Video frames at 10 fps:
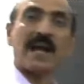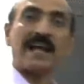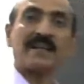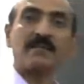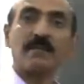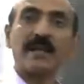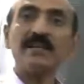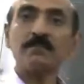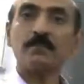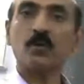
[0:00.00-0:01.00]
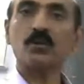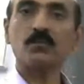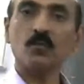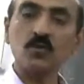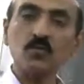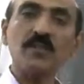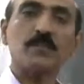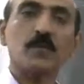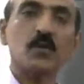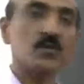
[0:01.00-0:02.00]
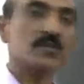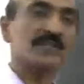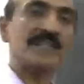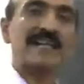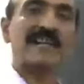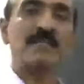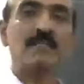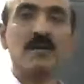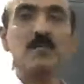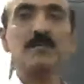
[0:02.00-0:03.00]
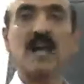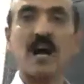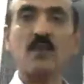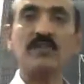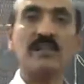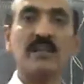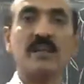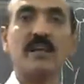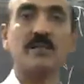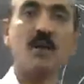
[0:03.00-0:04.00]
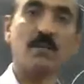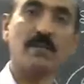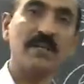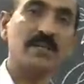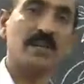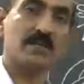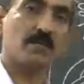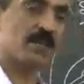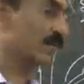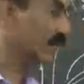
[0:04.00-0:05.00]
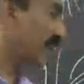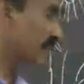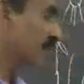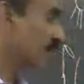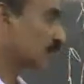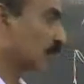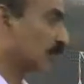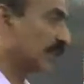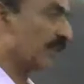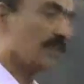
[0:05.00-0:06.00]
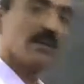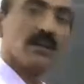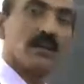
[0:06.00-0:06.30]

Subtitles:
and when O2 is produced, that can comes out in environment, atmosphere through the